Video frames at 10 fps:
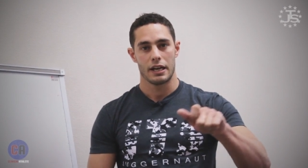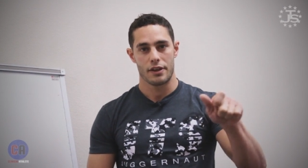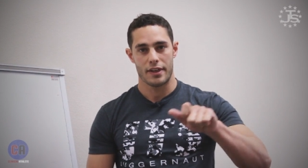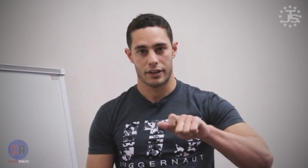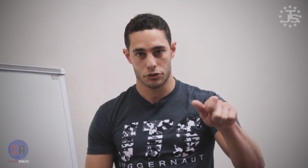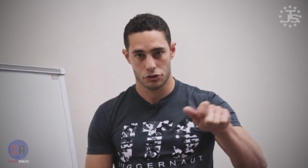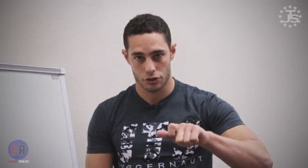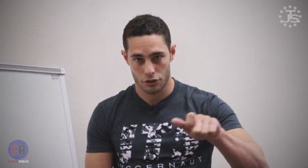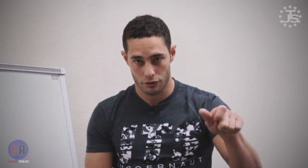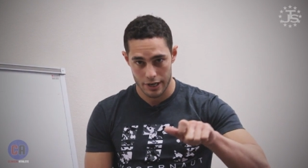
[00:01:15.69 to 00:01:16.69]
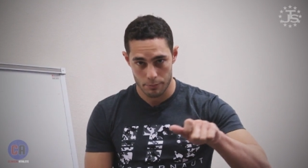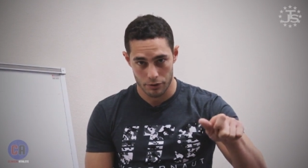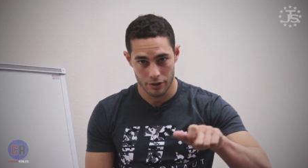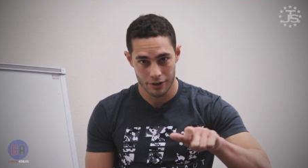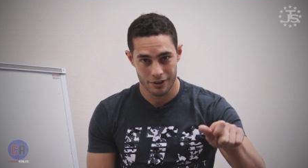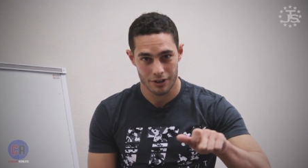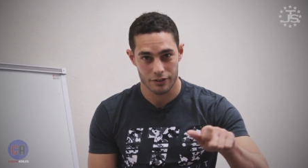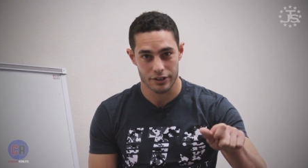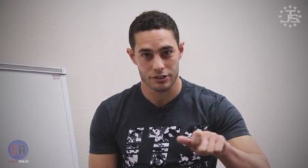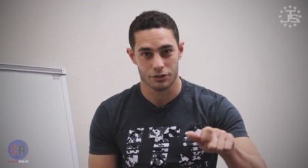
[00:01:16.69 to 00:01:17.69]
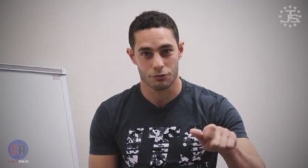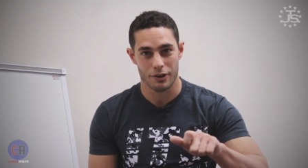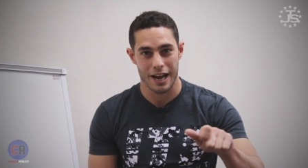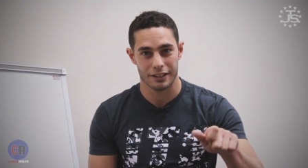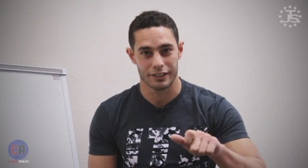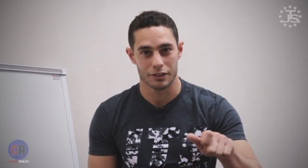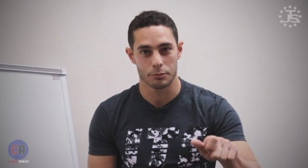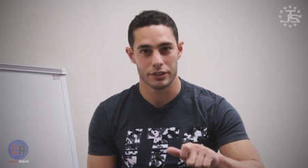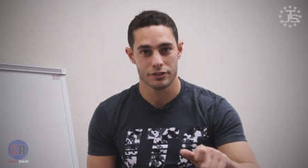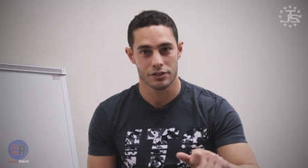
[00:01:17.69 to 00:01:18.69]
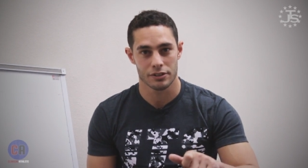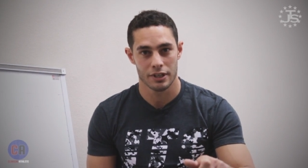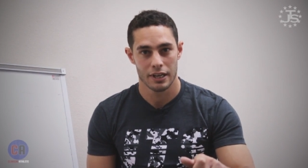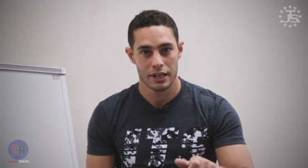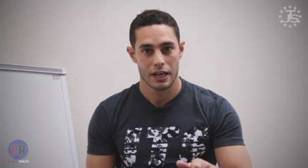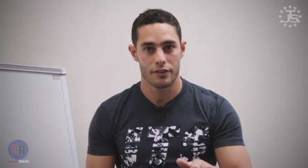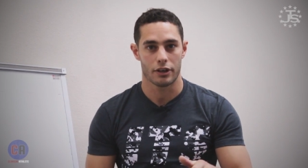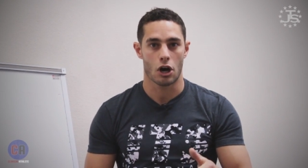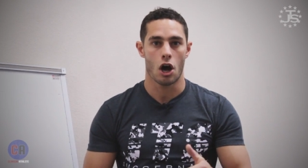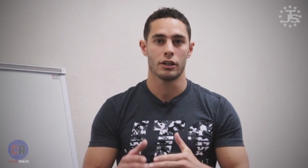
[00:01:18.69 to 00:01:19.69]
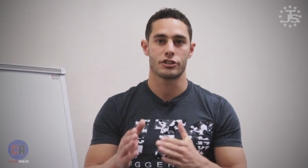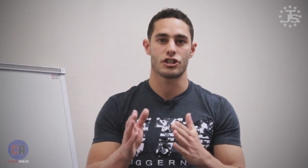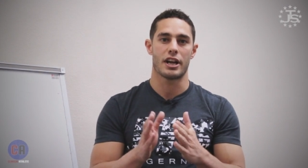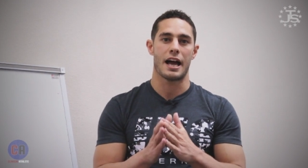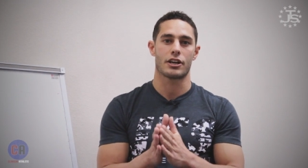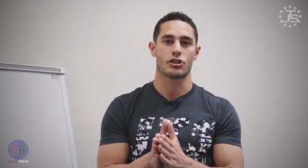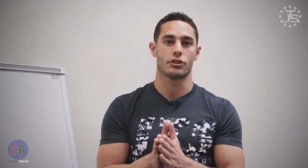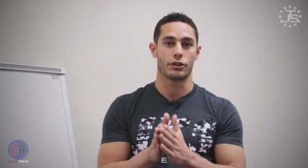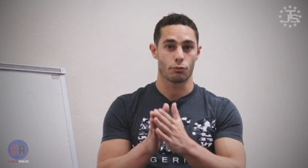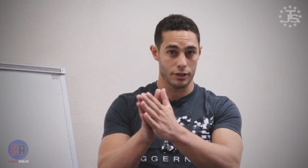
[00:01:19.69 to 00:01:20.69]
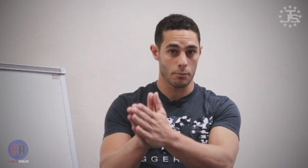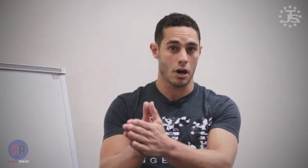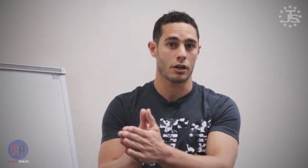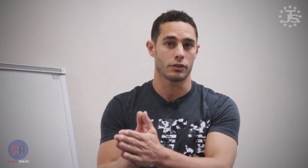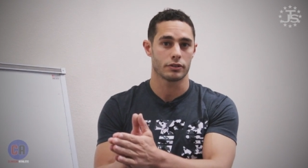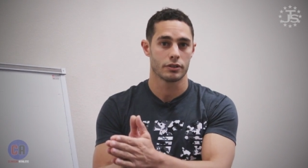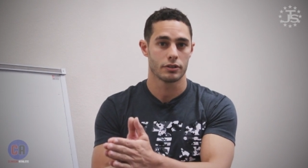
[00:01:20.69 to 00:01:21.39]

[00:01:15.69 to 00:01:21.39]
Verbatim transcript: and they could scrape on these little rat ligaments and the collagen actually remodeled.